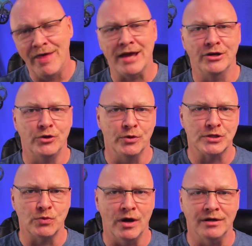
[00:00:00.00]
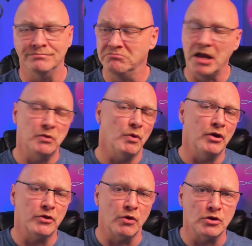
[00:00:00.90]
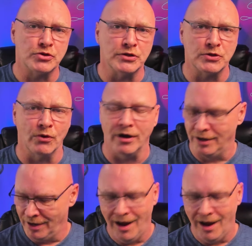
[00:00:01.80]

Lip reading: That'll do it as well. I can run to the grocery store.